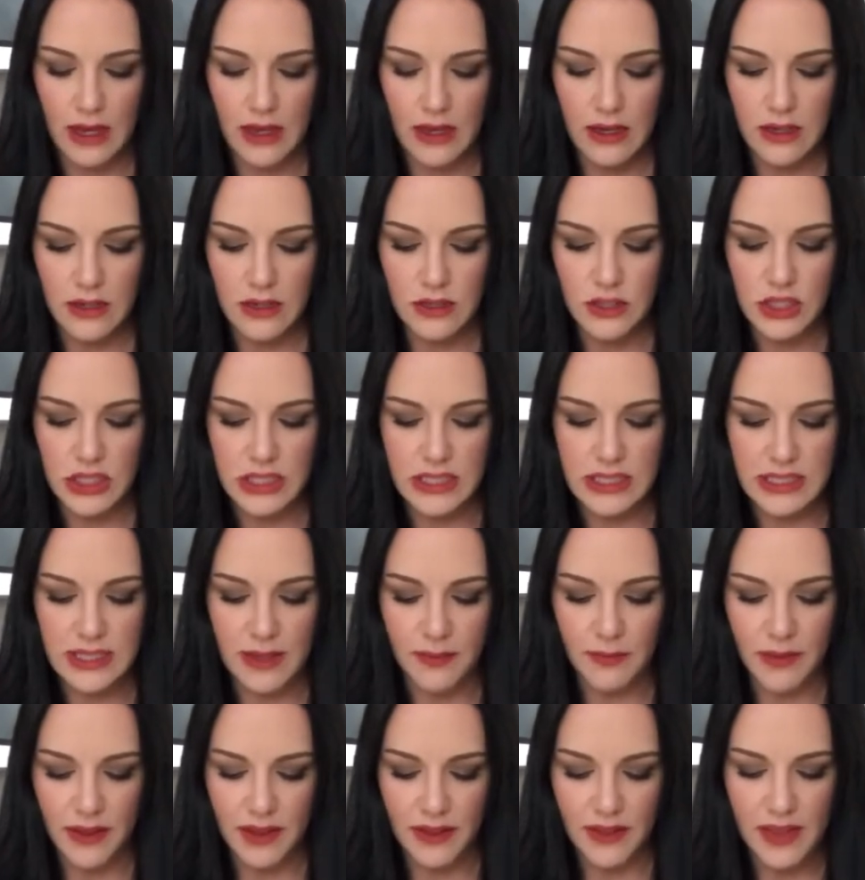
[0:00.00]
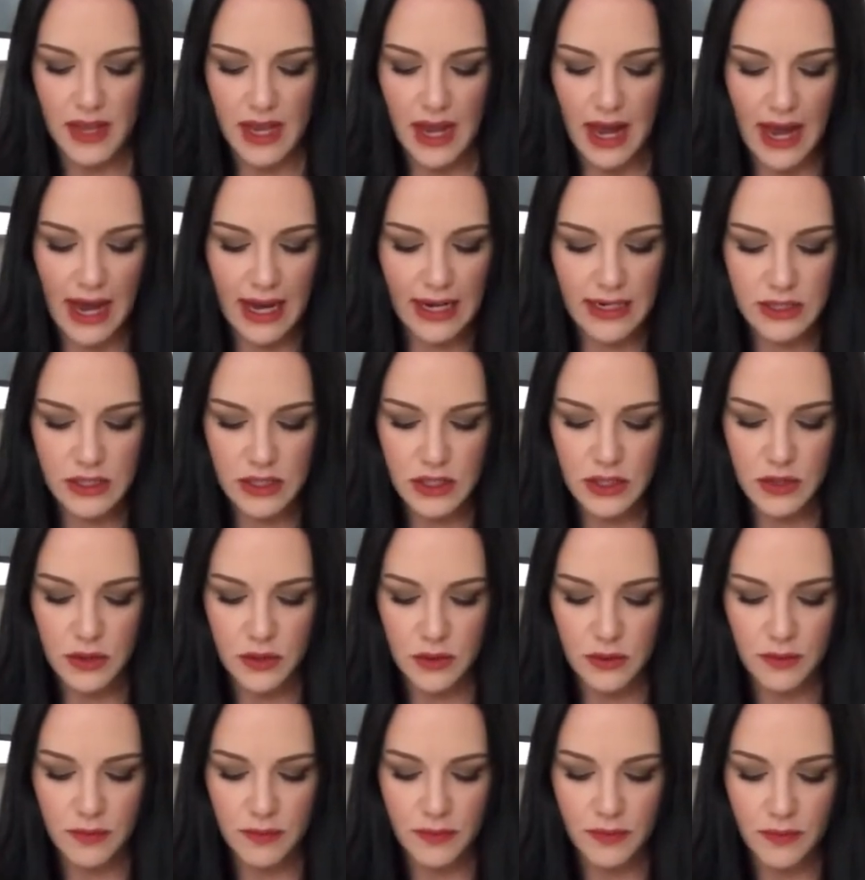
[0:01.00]
just something that I do.
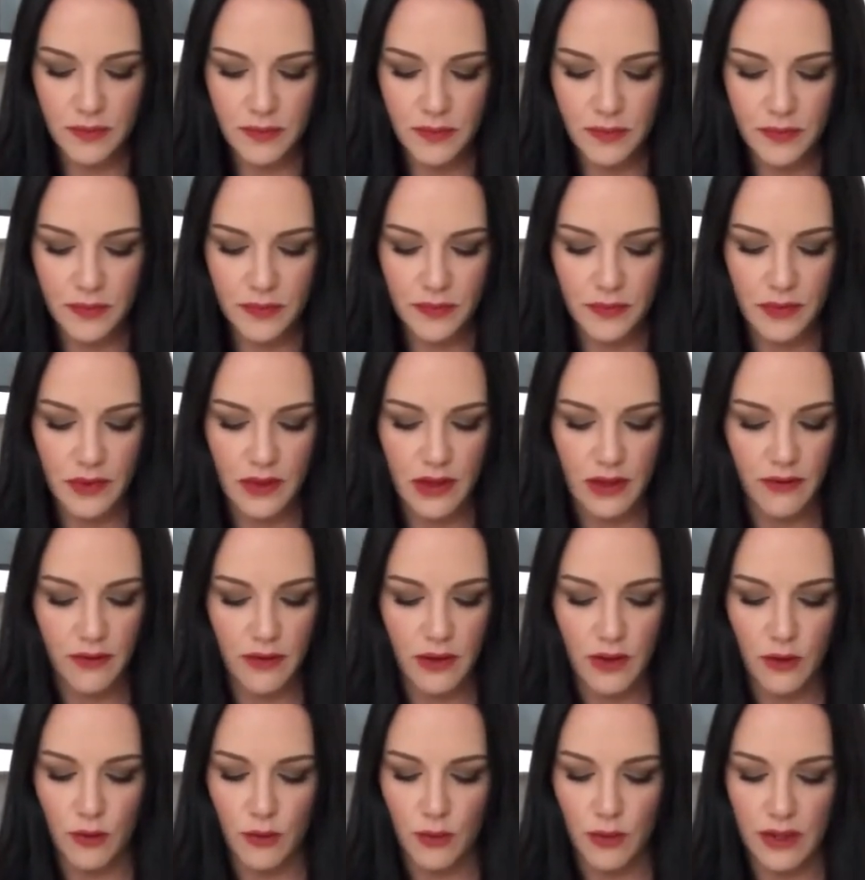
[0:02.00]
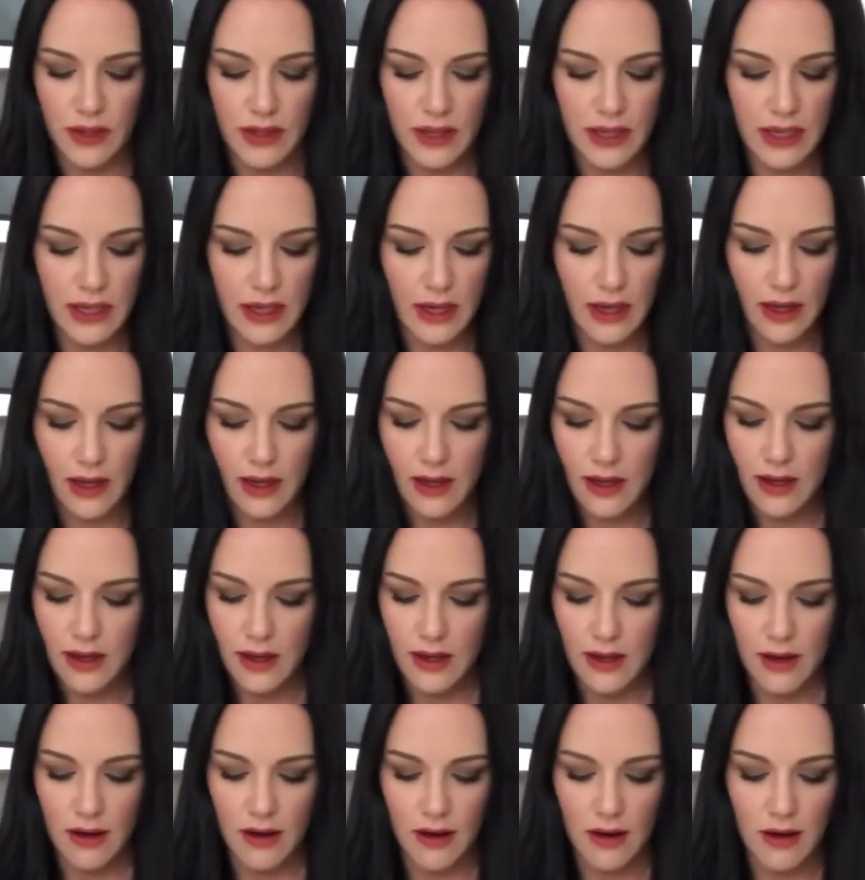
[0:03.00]
If you really
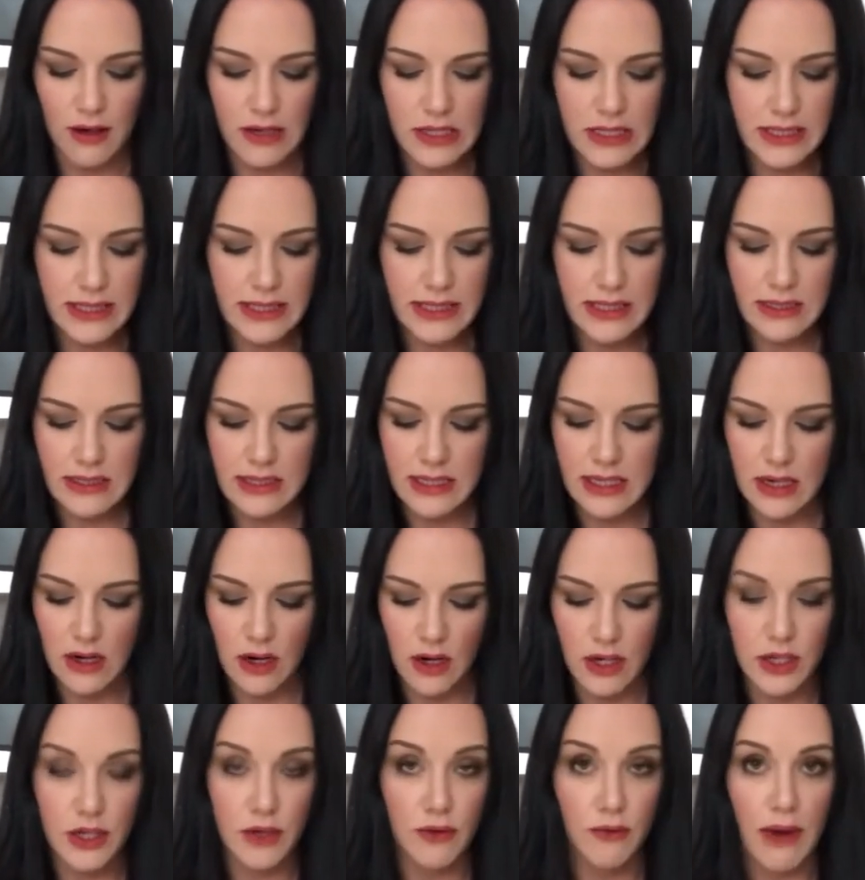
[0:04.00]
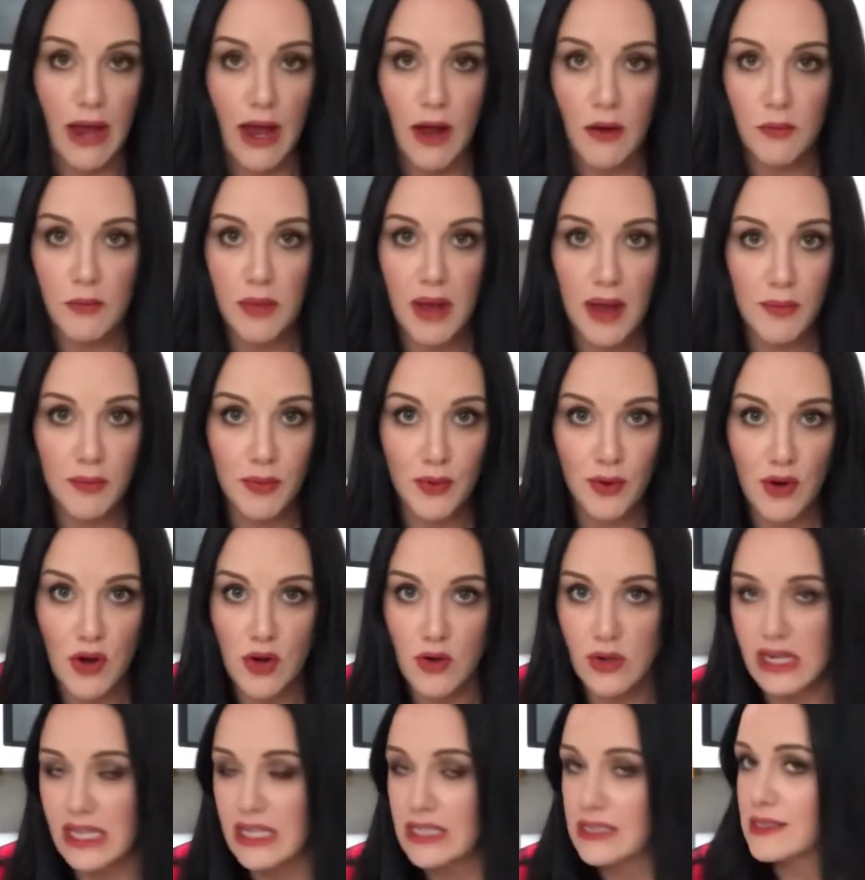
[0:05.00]
are insistent on your round
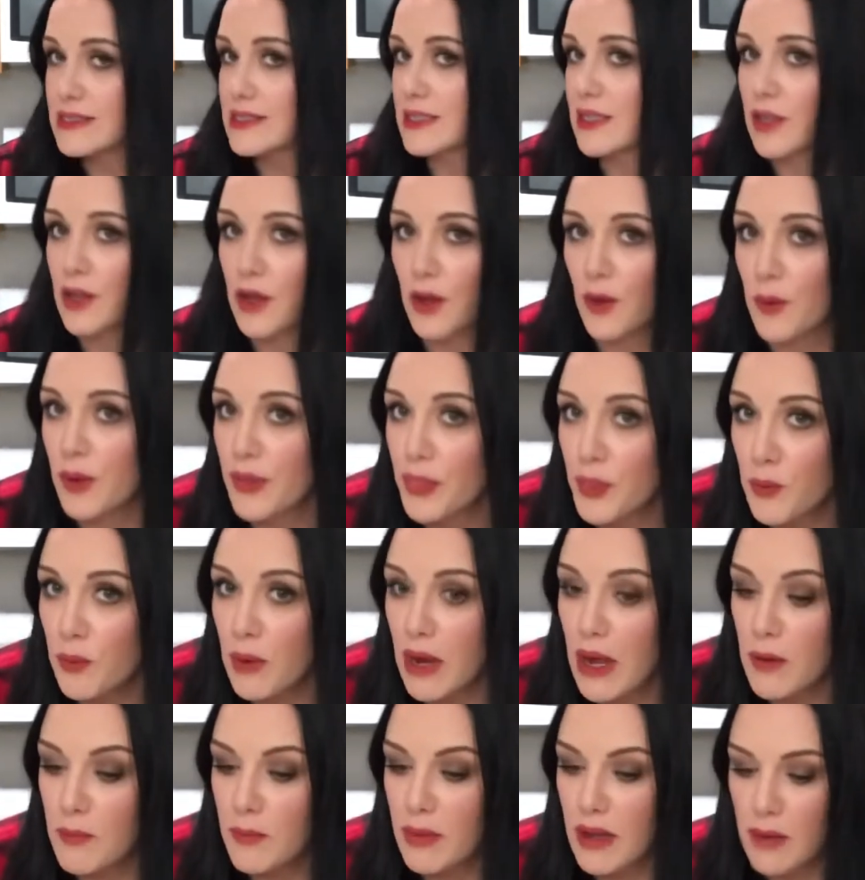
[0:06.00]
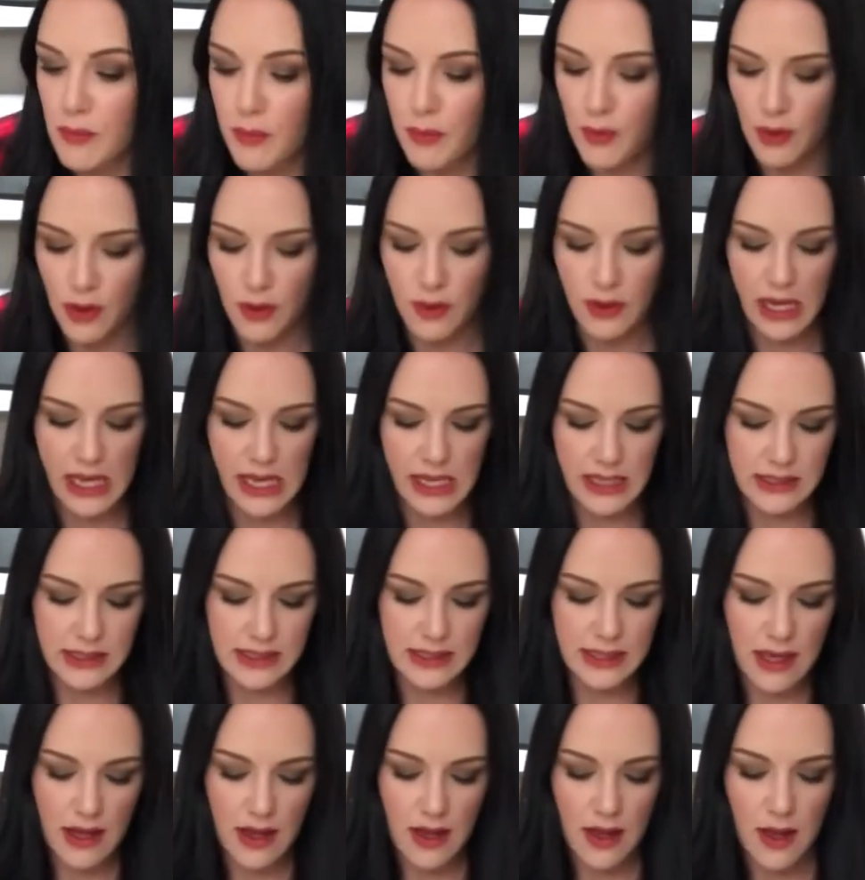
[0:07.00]
pepperonis, and go with the round pepperonis.
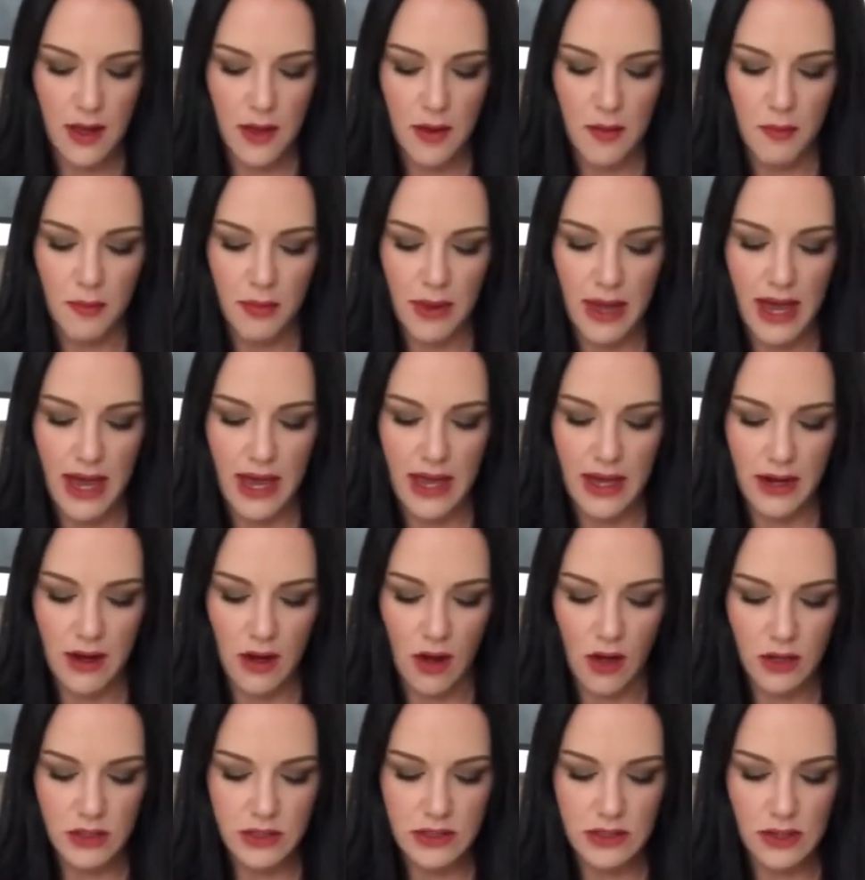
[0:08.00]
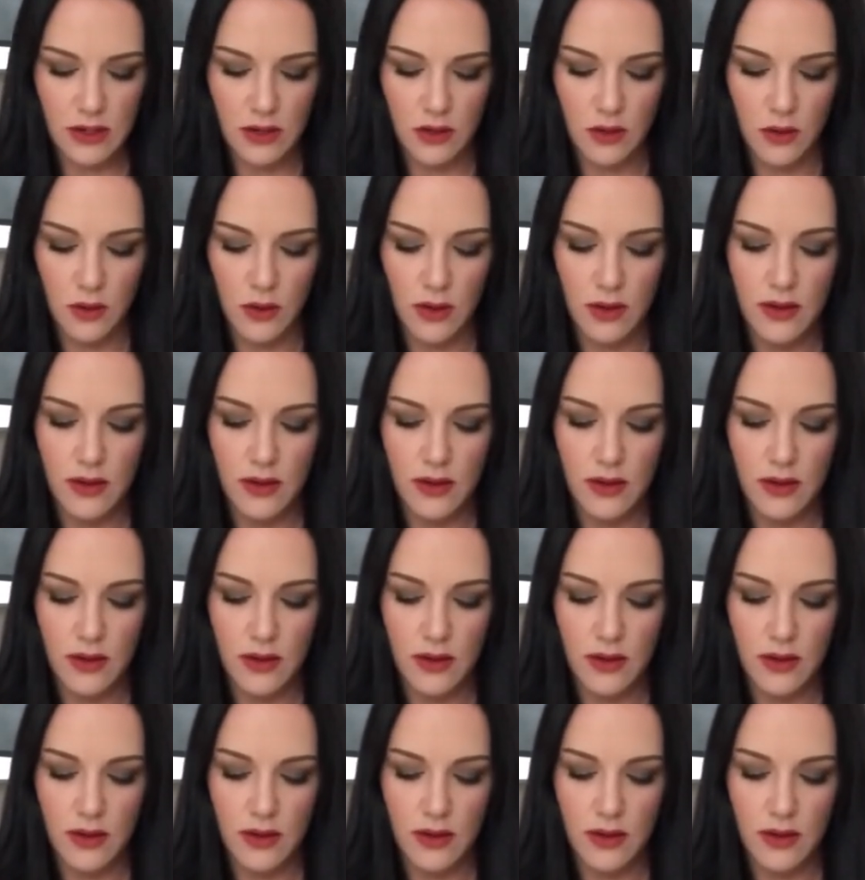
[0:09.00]
But also,